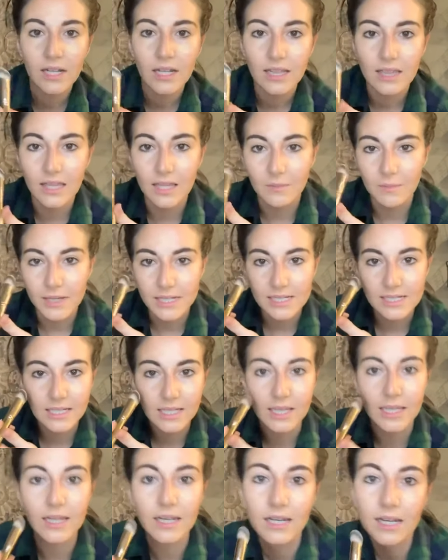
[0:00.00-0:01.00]
than my
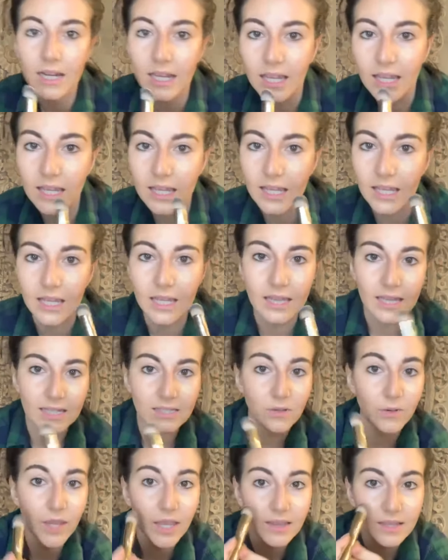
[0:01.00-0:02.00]
skin, and that's
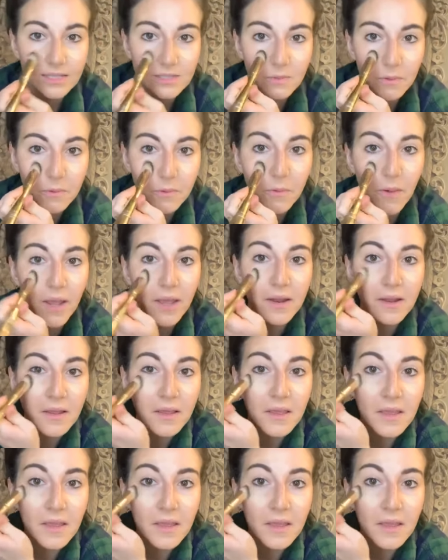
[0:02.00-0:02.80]
okay, that's what we want.